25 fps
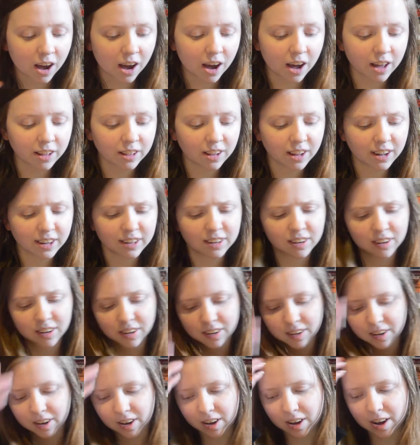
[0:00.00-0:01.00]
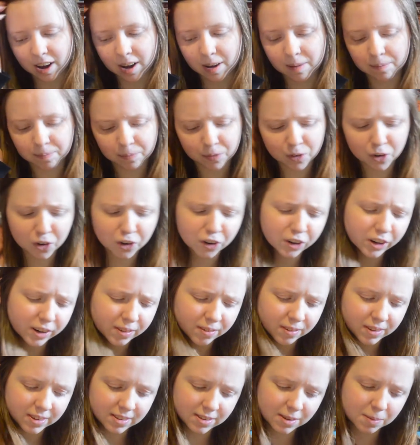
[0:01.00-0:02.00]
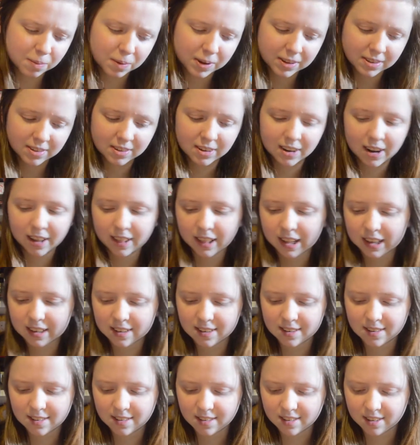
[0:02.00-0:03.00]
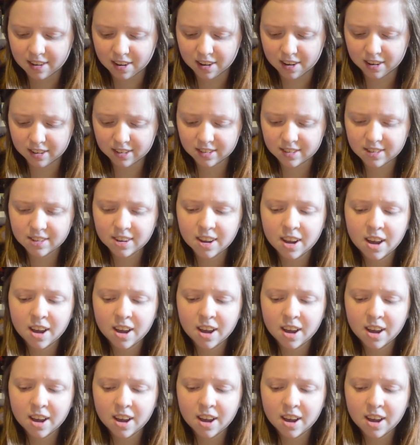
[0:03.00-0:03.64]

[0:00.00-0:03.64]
I'd like... or even some ones that I'd like to start.